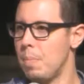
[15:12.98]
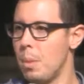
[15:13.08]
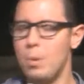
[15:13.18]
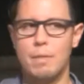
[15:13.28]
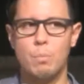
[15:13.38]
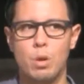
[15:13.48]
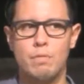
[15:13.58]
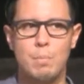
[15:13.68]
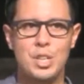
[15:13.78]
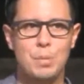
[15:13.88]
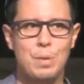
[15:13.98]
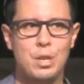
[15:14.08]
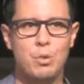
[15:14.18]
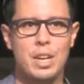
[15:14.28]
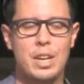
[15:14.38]
We have more information being
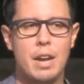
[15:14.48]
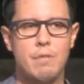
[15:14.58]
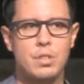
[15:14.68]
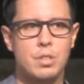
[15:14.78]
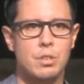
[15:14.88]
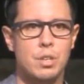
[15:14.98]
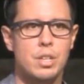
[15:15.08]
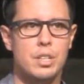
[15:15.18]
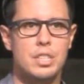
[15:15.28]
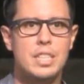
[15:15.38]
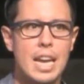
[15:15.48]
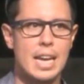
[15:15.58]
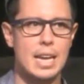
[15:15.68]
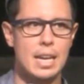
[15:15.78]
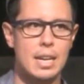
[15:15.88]
created every single
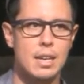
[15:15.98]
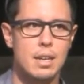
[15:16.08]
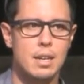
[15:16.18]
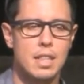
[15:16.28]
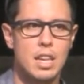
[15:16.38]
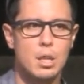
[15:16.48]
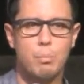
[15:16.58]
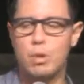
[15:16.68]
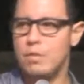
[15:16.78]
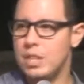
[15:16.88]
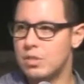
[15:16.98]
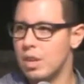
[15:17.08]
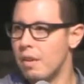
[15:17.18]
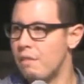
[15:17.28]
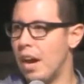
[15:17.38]
day than in the previous
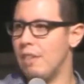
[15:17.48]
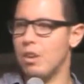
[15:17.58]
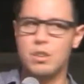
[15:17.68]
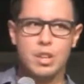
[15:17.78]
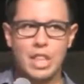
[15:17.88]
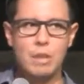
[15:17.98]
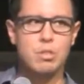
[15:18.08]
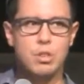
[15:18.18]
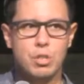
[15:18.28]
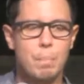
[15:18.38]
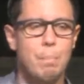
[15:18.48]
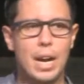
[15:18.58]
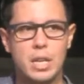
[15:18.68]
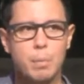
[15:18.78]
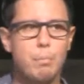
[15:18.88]
500,000 years
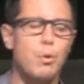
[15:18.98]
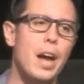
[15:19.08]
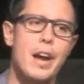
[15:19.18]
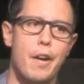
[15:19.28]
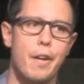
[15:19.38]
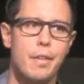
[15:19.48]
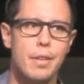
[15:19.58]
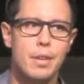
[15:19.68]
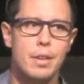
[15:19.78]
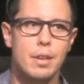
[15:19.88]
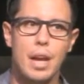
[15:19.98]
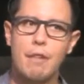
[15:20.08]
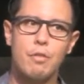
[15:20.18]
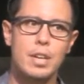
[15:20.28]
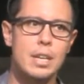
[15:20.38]
combined prior.
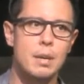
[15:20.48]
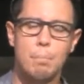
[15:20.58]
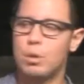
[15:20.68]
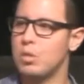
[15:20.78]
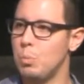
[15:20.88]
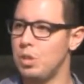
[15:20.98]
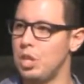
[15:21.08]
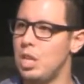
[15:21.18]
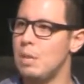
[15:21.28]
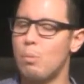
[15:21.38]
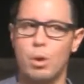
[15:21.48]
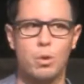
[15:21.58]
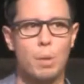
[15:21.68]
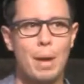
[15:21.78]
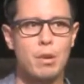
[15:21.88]
Every person with a keyboard
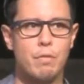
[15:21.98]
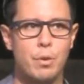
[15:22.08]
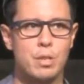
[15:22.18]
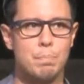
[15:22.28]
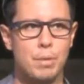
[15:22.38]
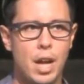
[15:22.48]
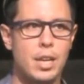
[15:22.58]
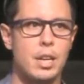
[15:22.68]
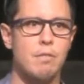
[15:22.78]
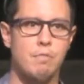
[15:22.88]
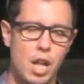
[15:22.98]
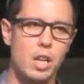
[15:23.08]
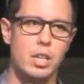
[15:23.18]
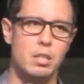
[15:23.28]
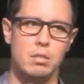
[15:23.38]
or a microphone is blogging,
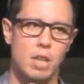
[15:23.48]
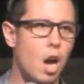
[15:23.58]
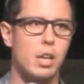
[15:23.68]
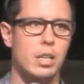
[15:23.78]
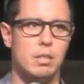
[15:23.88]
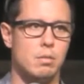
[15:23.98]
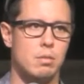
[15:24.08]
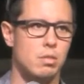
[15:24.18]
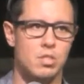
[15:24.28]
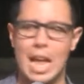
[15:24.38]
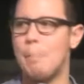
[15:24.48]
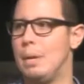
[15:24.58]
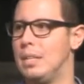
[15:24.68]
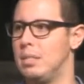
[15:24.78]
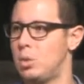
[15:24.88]
vlogging, togging,
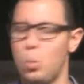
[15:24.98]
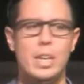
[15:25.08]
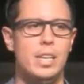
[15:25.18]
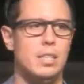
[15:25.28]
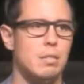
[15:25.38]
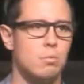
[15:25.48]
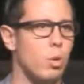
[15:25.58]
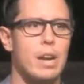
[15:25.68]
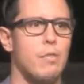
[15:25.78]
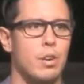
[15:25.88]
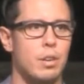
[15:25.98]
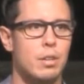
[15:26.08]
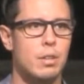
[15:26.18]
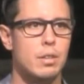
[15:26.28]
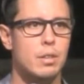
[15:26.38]
snapping, tweeting, whatever.
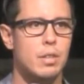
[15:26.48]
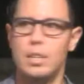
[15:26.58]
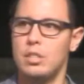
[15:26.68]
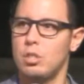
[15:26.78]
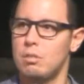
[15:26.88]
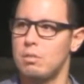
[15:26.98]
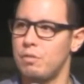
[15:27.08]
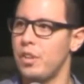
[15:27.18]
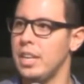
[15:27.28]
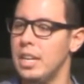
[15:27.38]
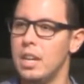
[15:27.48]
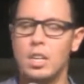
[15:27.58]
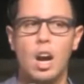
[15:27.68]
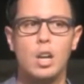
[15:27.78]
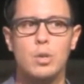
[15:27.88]
It's just flooding it.
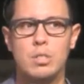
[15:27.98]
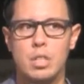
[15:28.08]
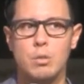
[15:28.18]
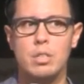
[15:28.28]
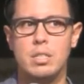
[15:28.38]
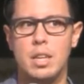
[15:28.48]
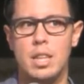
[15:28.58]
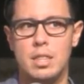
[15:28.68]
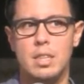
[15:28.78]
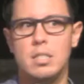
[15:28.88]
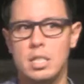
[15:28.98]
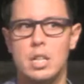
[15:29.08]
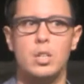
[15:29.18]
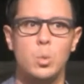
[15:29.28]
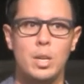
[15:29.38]
Congress literally said this
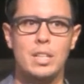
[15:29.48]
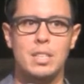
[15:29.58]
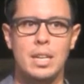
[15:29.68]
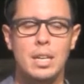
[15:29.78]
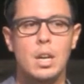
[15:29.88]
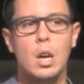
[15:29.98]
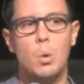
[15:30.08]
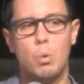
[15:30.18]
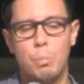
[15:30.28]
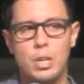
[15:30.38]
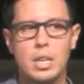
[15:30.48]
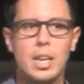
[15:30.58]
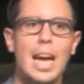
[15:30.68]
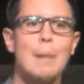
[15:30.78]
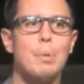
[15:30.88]
year in 2018, we're putting a
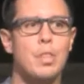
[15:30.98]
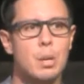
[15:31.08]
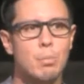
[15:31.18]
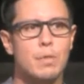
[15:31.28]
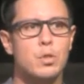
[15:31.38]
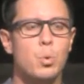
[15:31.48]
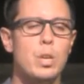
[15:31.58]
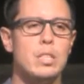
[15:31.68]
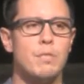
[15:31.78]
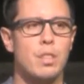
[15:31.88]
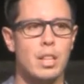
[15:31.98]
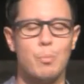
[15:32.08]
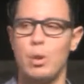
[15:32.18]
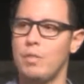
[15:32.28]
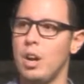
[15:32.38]
cap on the number of tweets for the
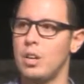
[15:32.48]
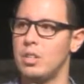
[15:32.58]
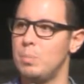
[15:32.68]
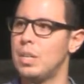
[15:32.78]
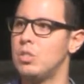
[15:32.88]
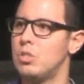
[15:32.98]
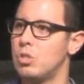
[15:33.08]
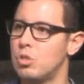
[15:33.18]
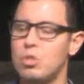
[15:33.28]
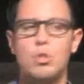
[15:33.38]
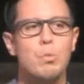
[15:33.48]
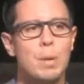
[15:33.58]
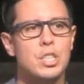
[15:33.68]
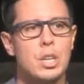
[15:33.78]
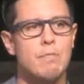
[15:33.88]
Library of Congress because it's just too
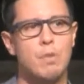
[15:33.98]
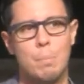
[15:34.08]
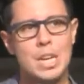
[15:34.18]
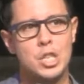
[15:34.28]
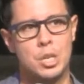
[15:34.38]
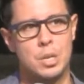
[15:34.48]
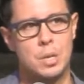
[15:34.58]
much information.